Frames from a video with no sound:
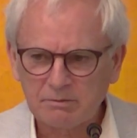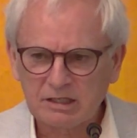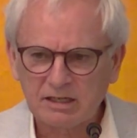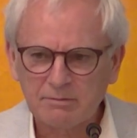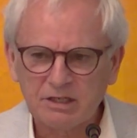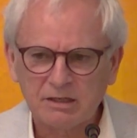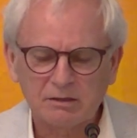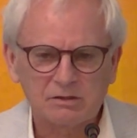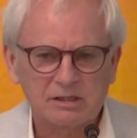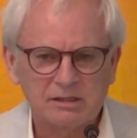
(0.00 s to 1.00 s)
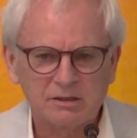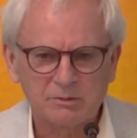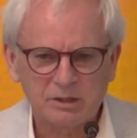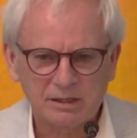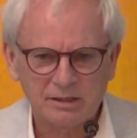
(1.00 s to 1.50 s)
to come here because they don't
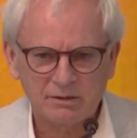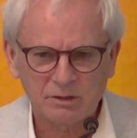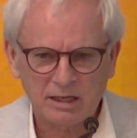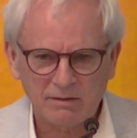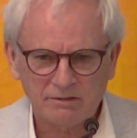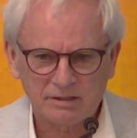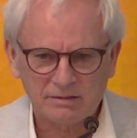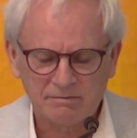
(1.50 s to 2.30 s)
want to get drafted.